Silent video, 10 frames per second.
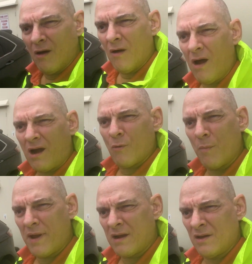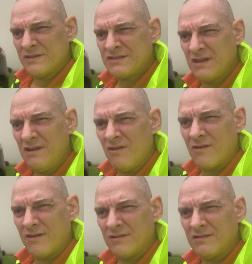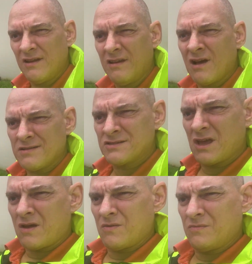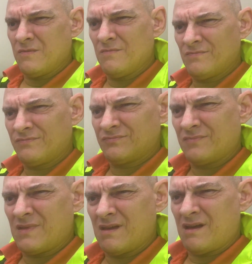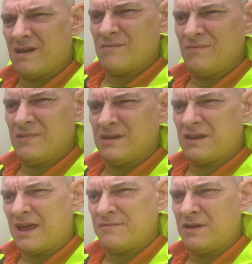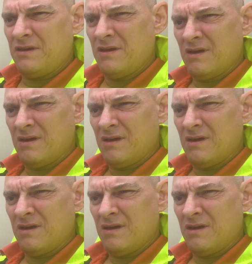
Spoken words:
All right, we're back on the scene here at the Costco in Davie.